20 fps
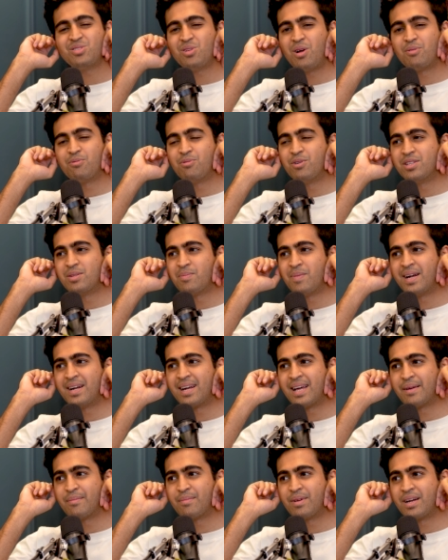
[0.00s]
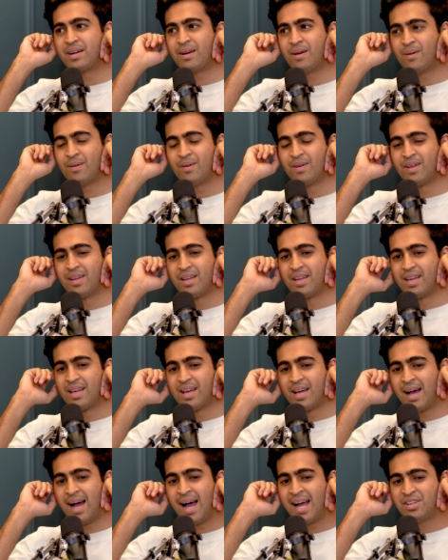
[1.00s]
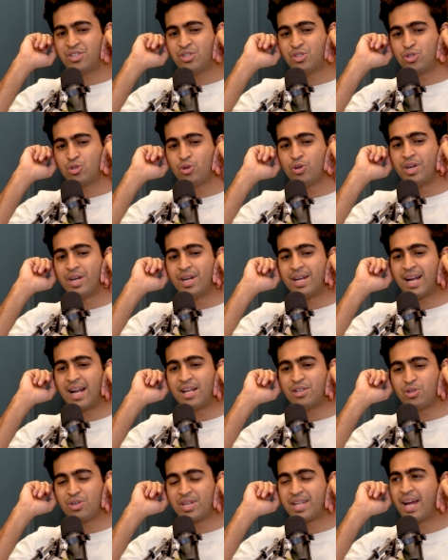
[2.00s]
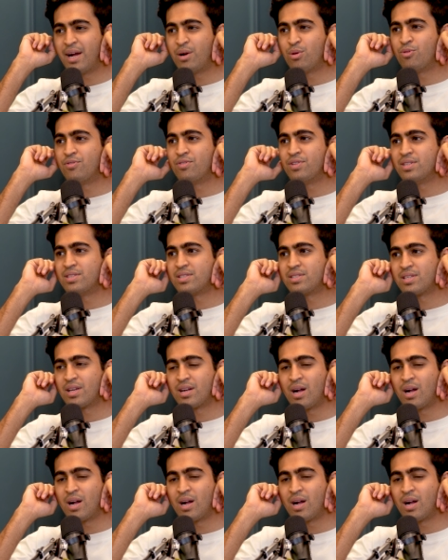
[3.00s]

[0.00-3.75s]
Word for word: it's not worth my time right now. I shouldn't, and I should get over this.